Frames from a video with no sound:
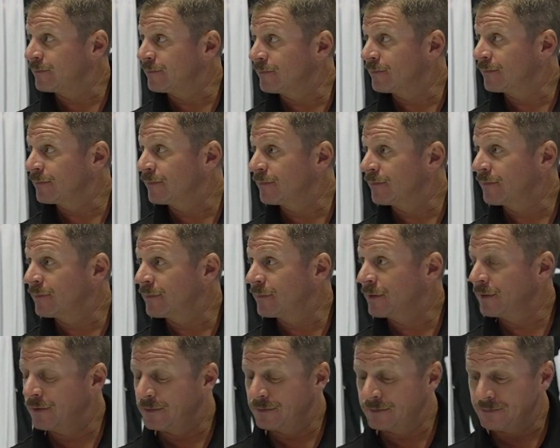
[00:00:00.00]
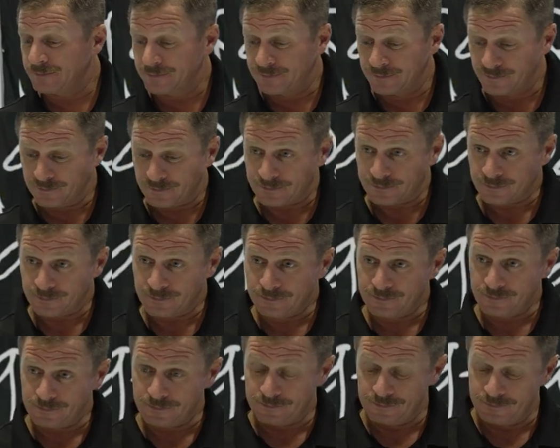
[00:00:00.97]

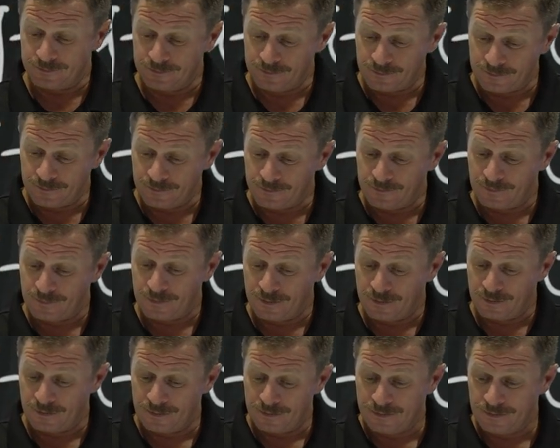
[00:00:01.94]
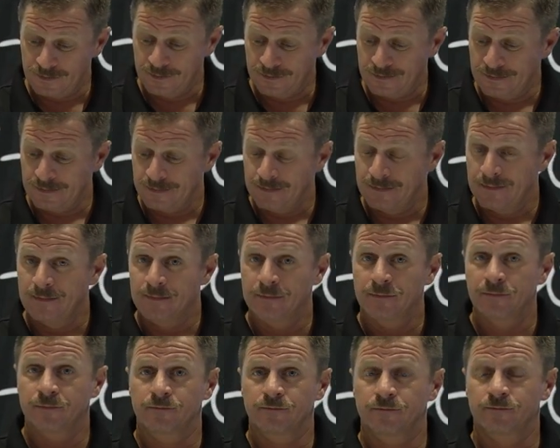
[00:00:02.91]
(silent)